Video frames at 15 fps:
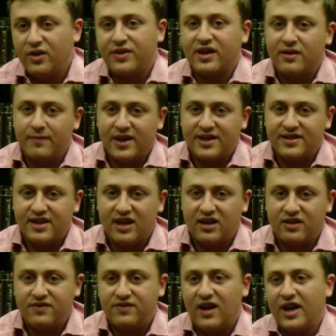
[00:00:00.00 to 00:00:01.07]
myself.
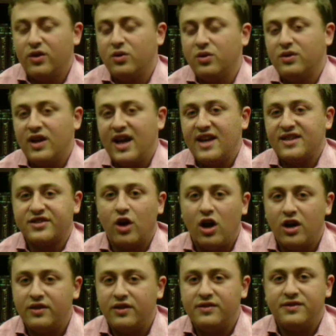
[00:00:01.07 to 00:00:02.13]
I don't ask
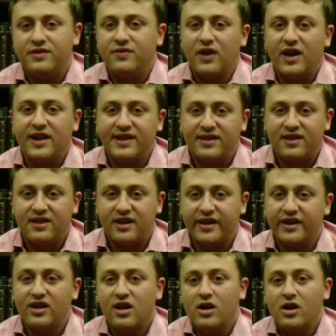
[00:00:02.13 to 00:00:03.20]
God for anything.
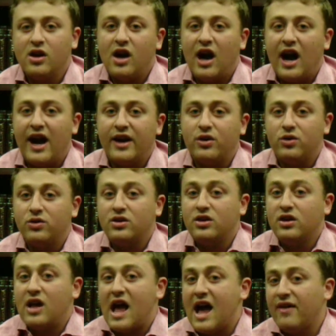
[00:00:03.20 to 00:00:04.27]
I don't
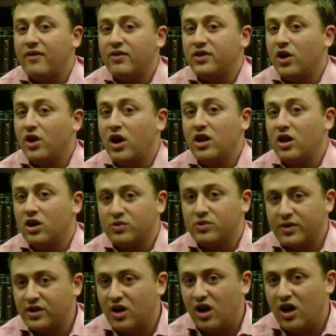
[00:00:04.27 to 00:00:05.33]
have a dialogue with
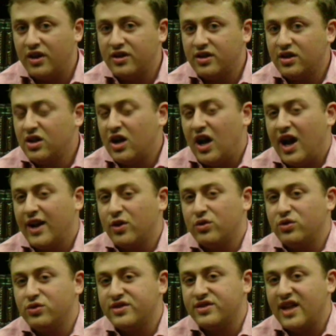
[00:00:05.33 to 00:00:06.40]
God. I don't
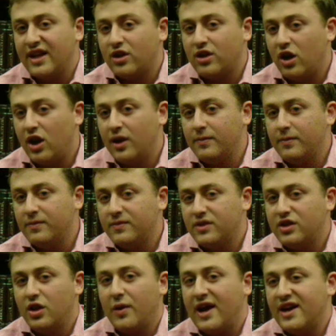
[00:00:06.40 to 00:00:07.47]
use that time,
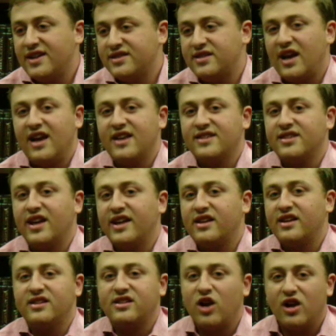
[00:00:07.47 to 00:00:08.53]
as like
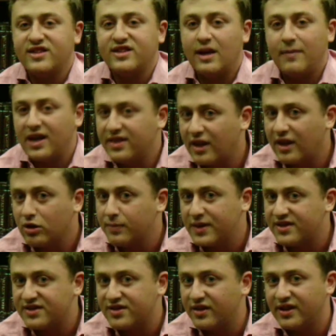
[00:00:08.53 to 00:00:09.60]
God's not my
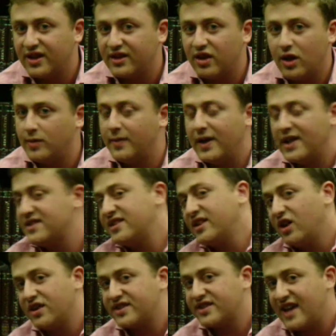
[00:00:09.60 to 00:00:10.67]
therapist during that time. I'm not sitting
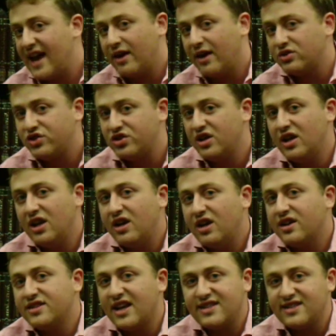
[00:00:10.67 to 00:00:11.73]
on his couch,
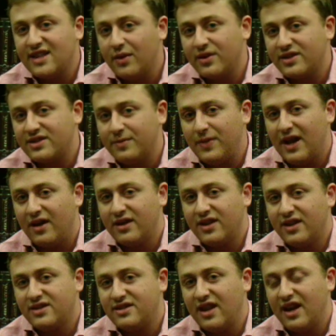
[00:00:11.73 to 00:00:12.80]
because that's not what it's about.
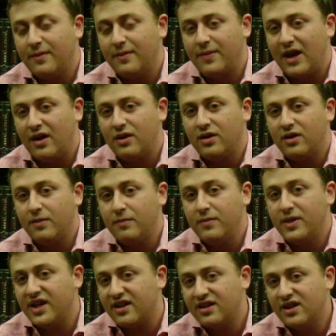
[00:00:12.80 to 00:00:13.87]
It's not about
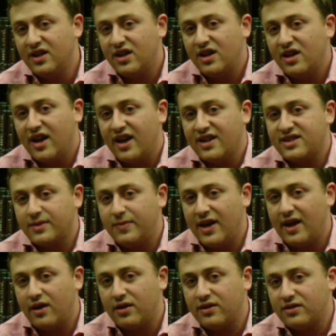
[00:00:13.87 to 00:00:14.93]
me. It's
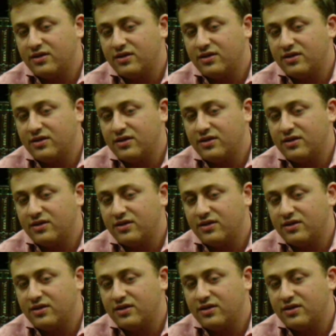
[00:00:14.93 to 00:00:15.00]
about